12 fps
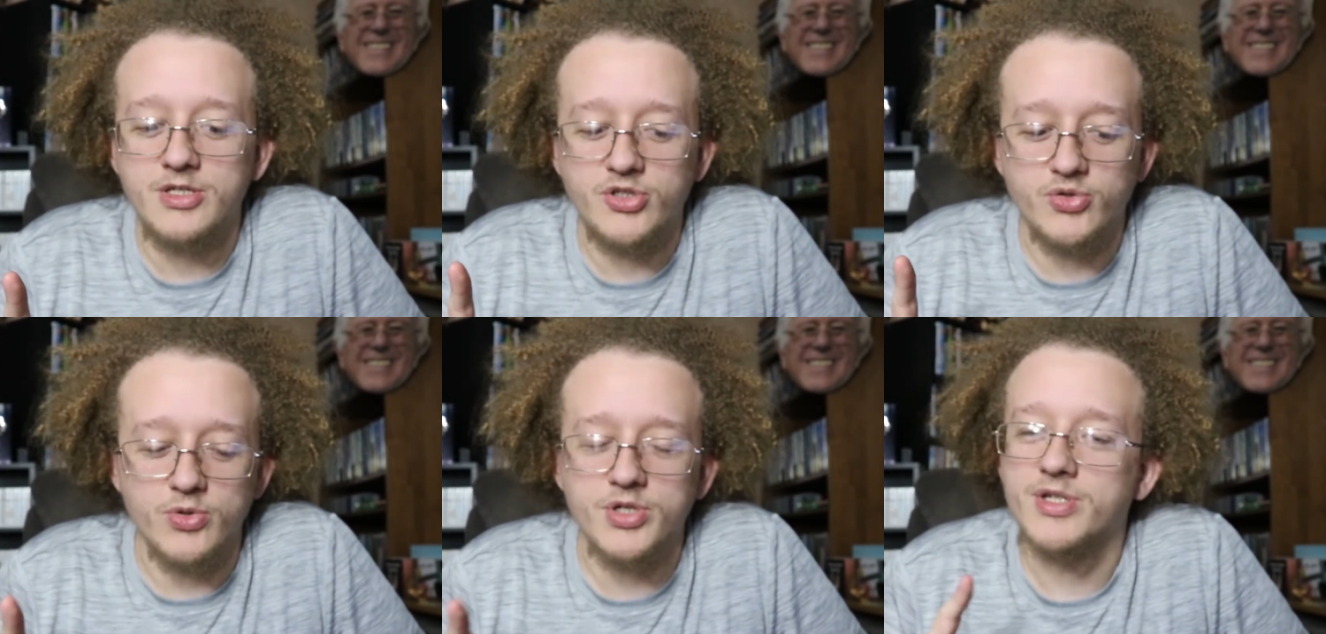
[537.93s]

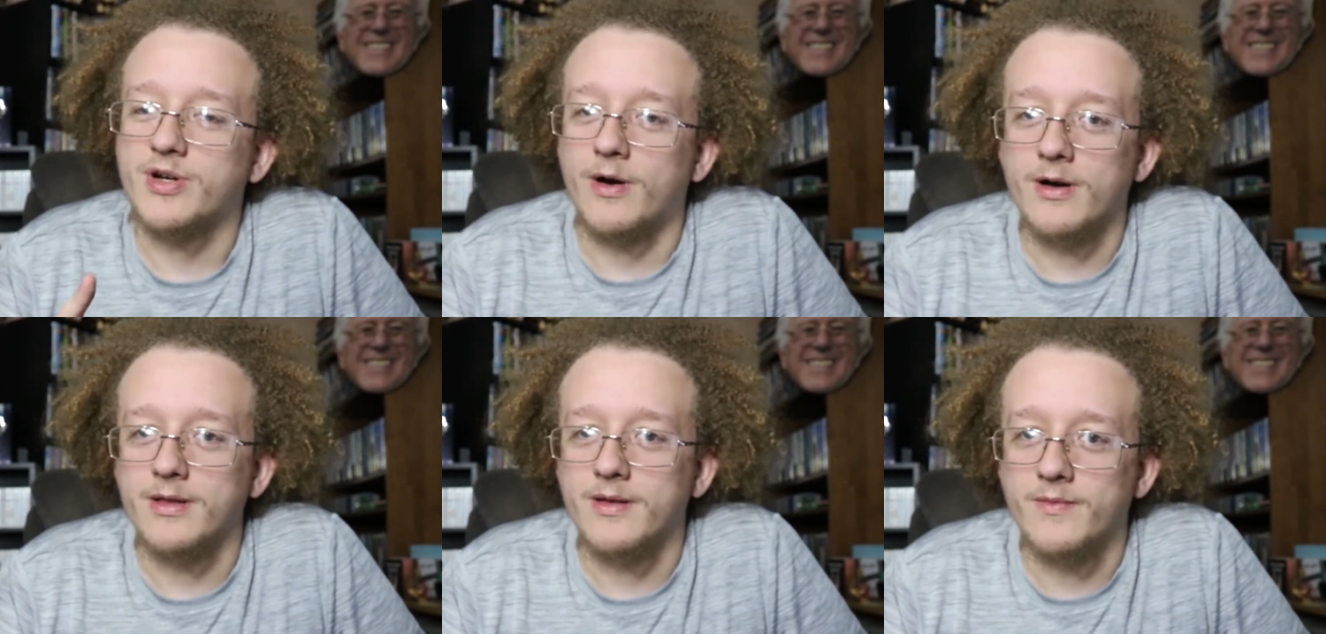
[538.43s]
Speaker 1: George
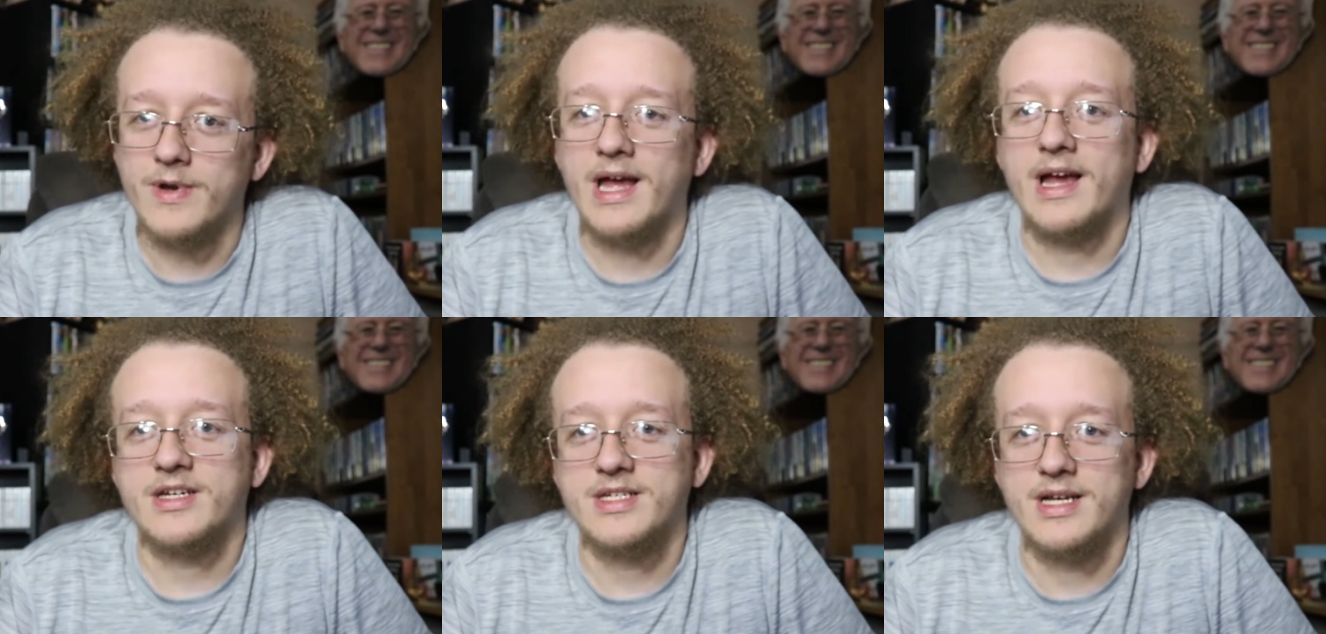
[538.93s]
Carlin
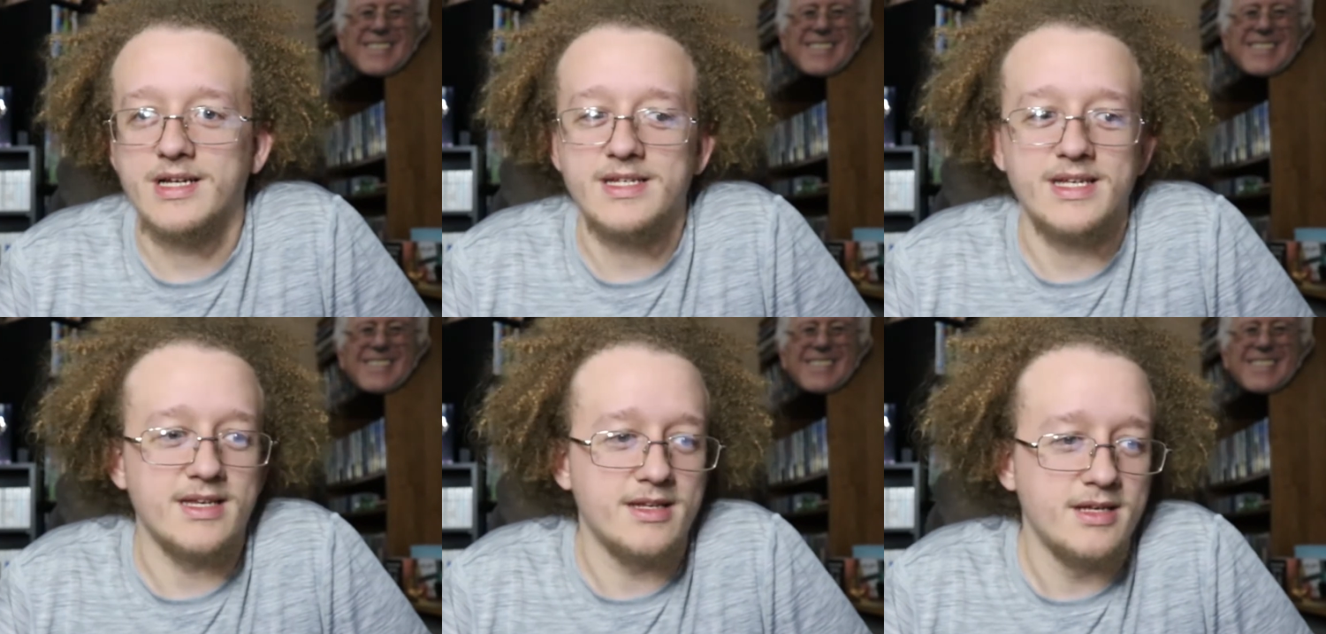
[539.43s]
reaction I
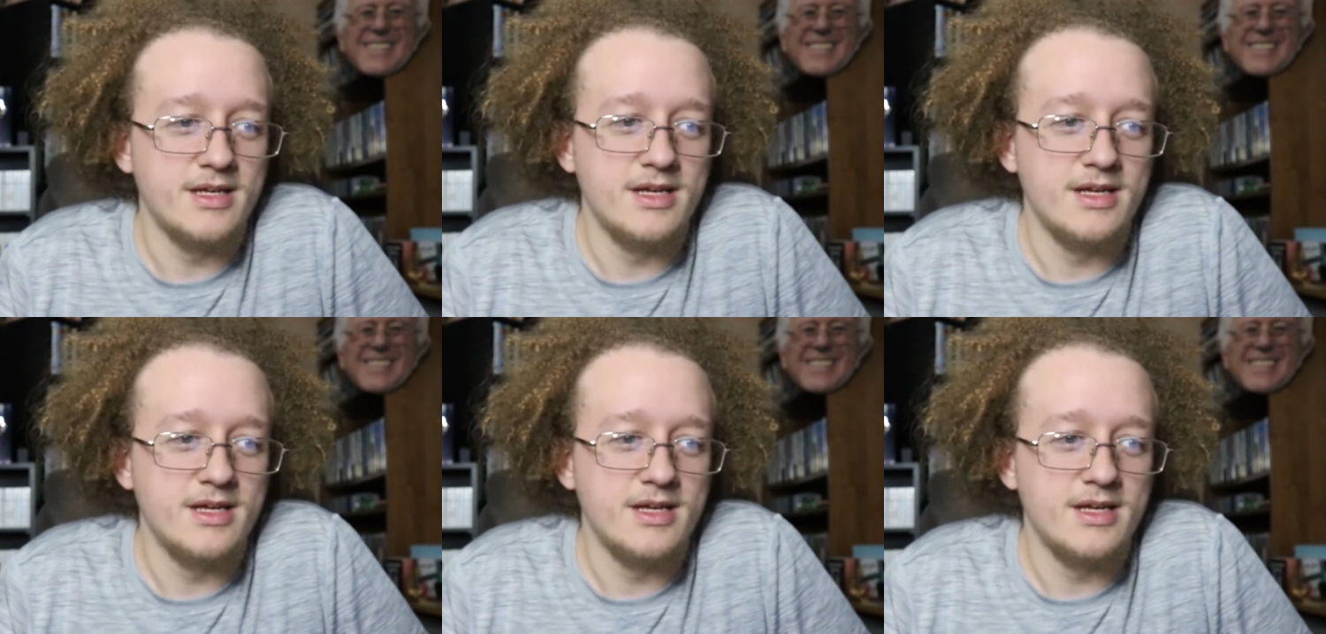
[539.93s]
did